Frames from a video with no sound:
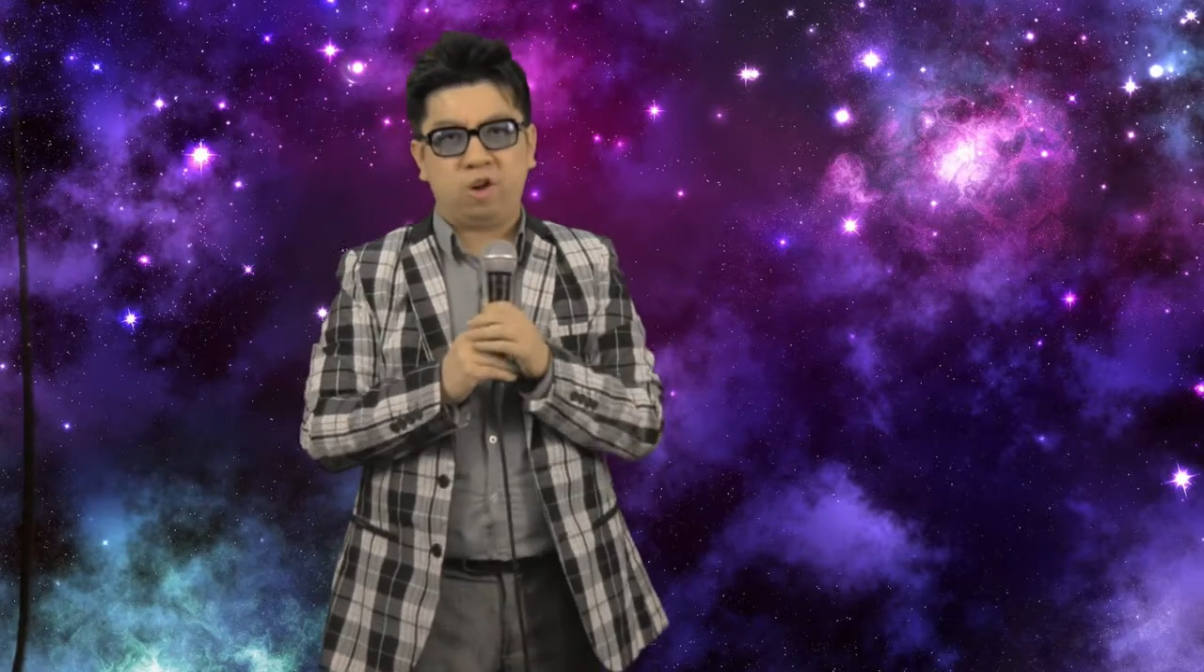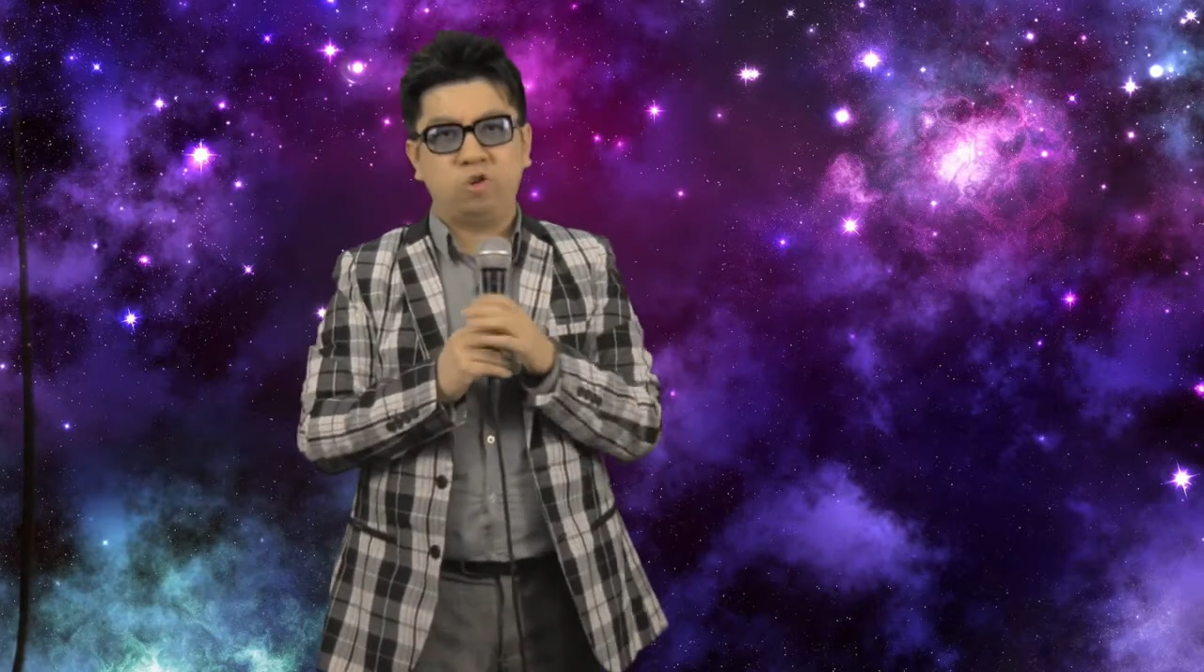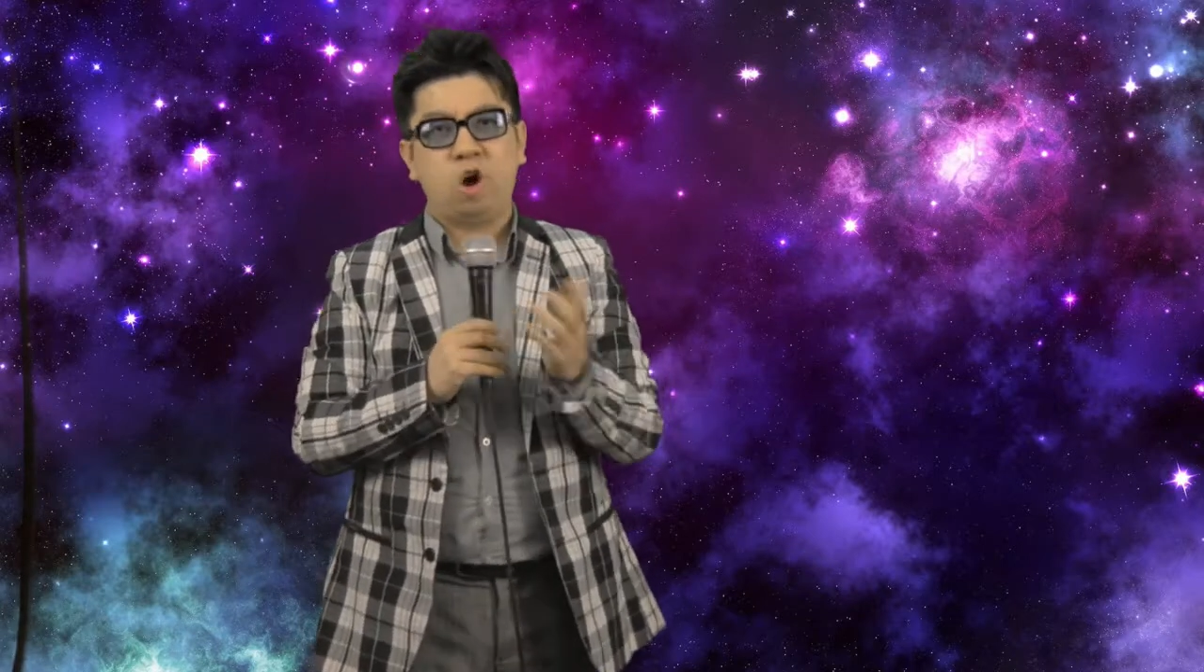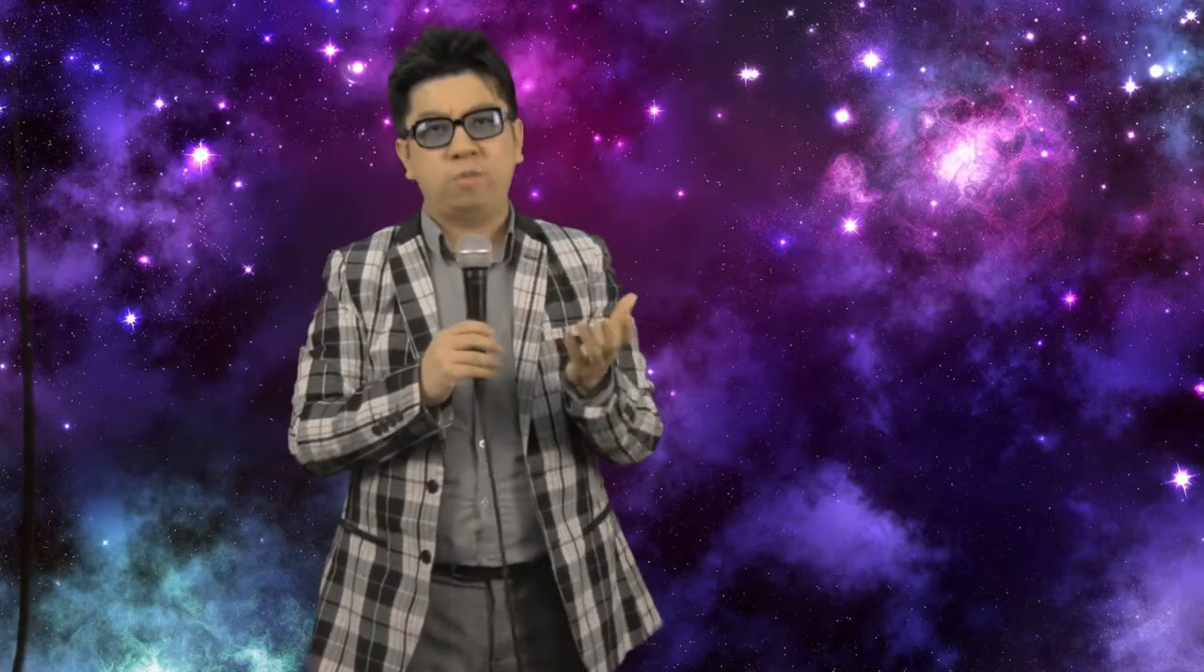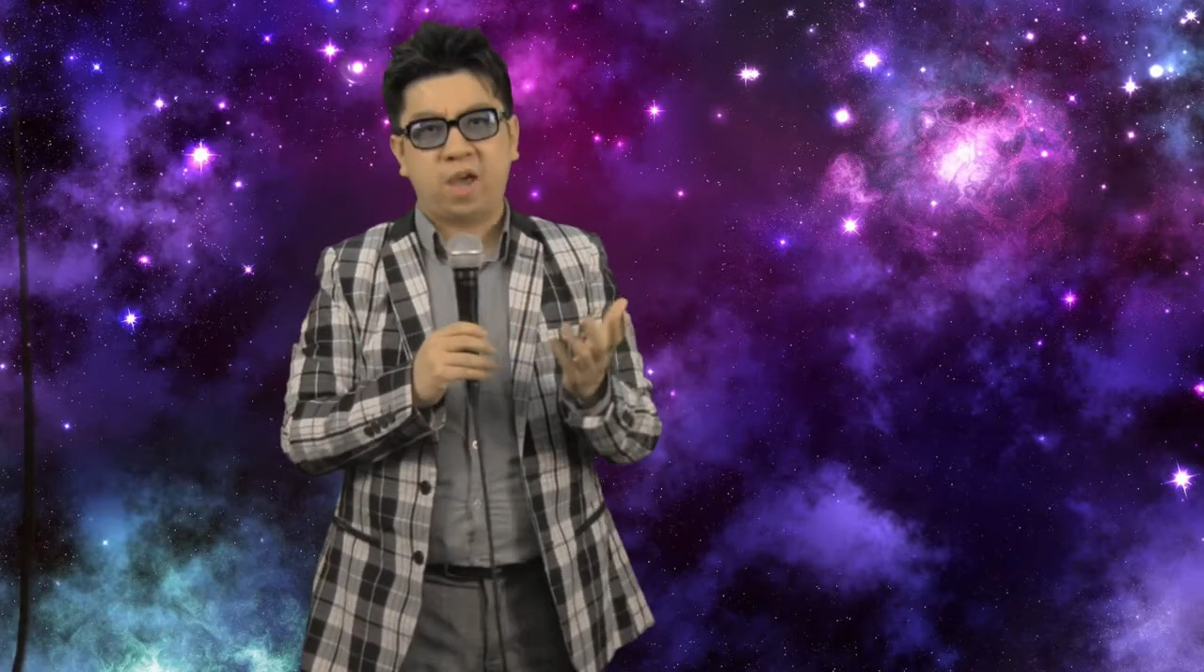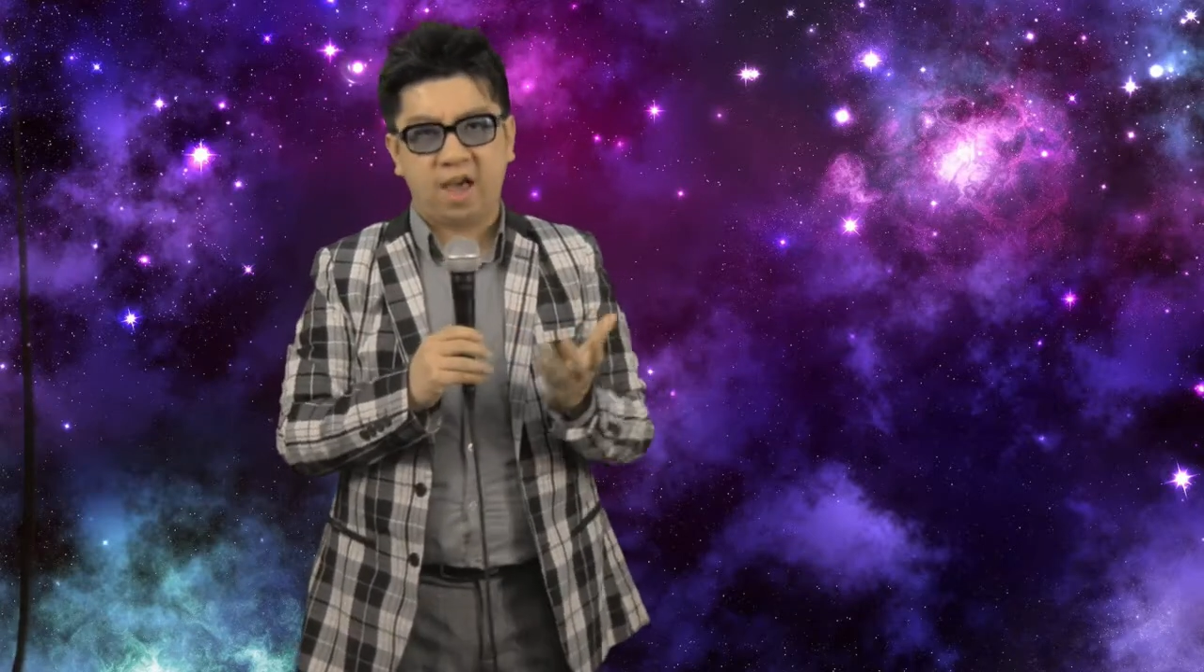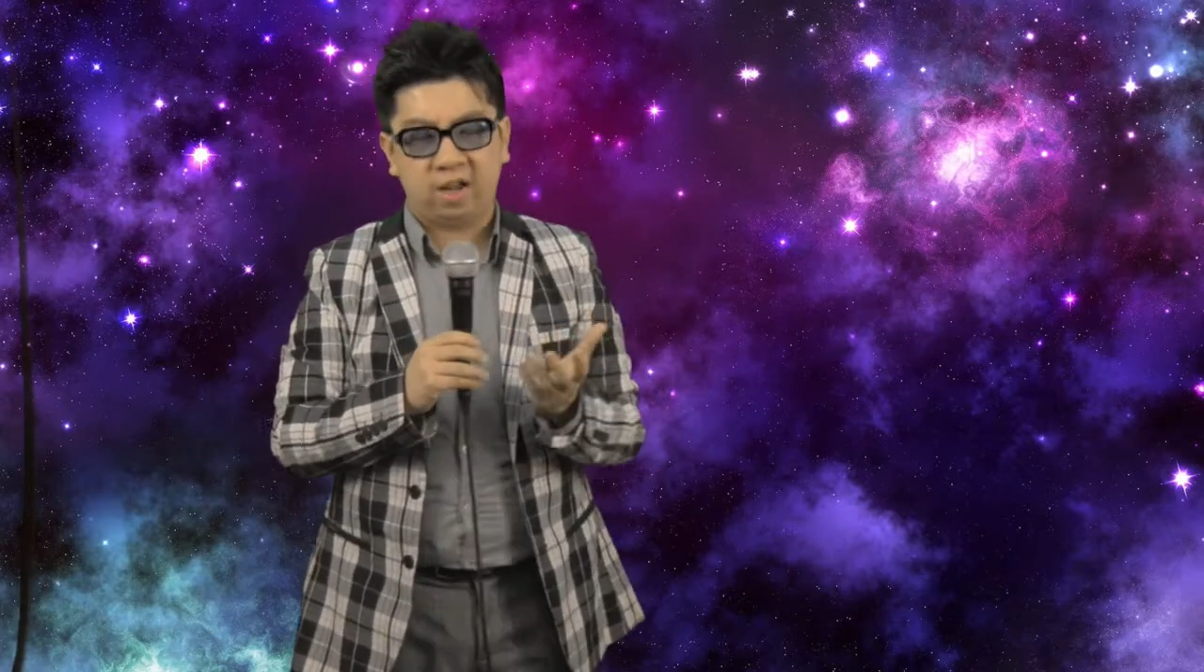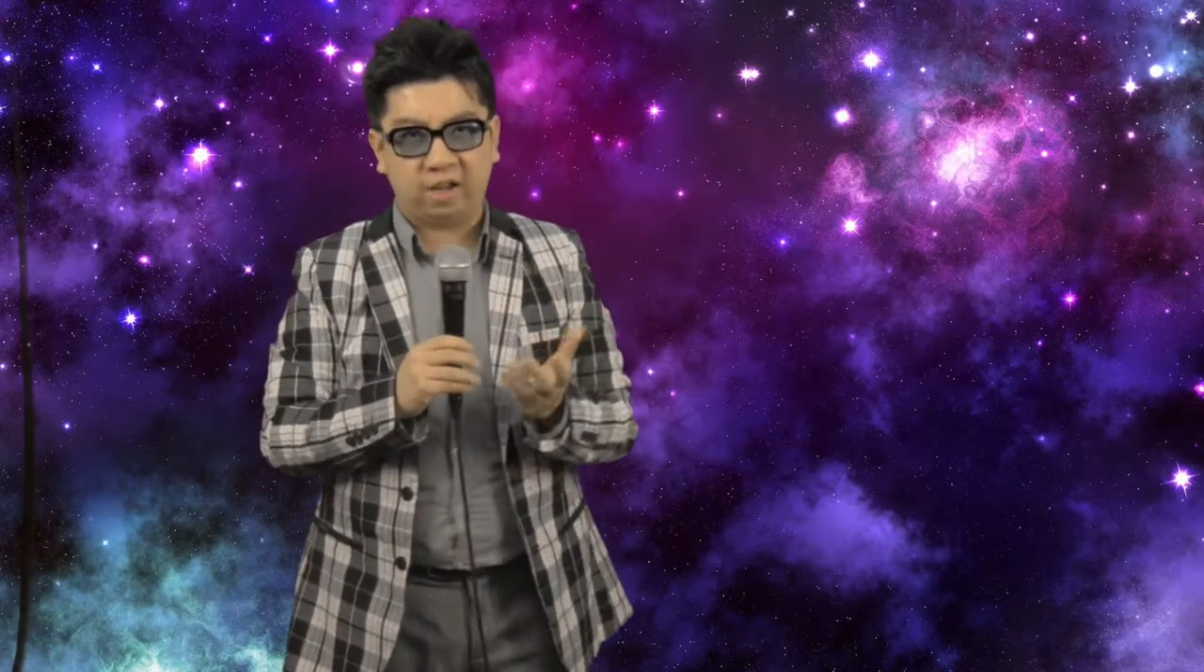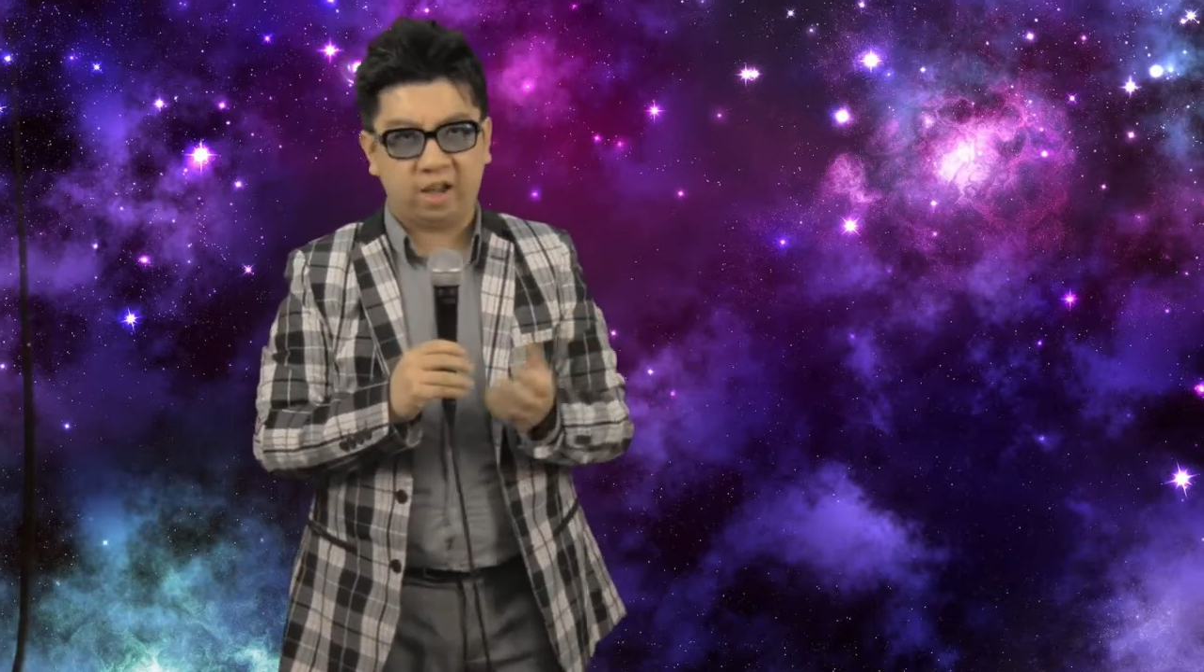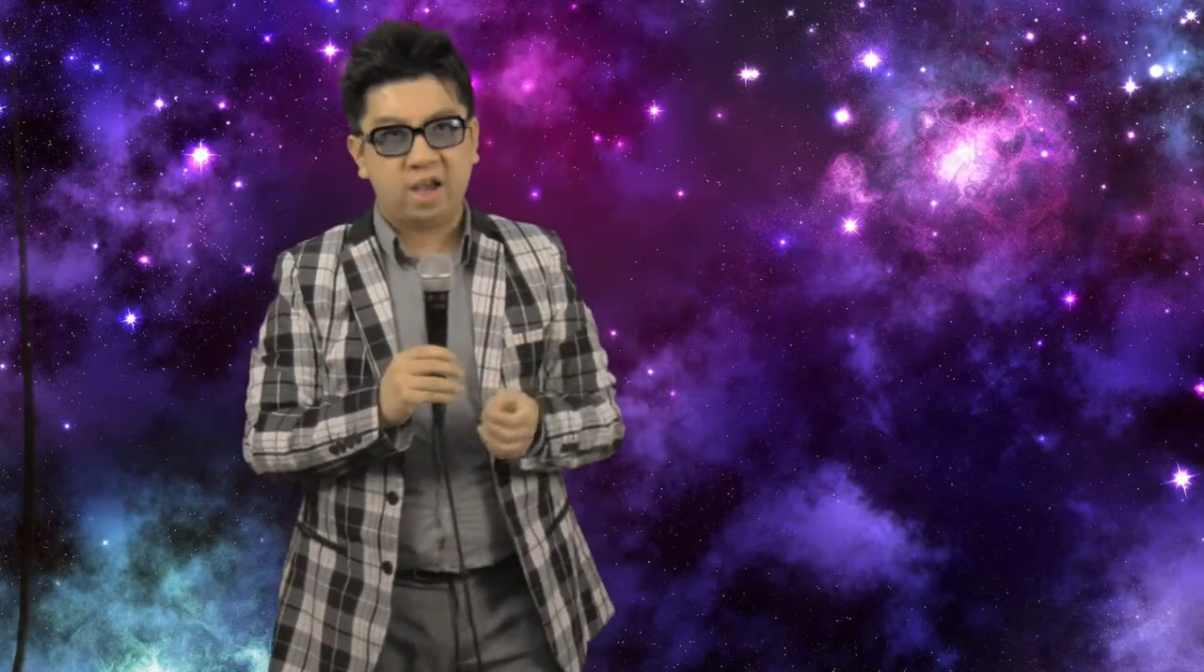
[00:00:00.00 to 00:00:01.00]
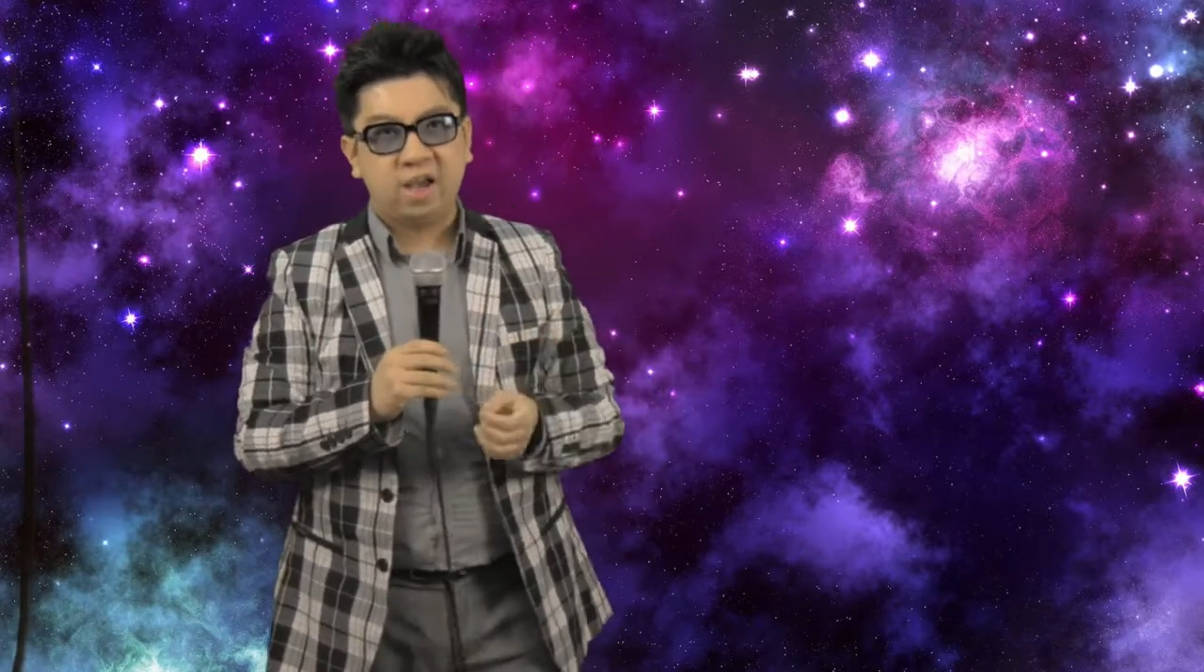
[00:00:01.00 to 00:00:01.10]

Norm Kelly,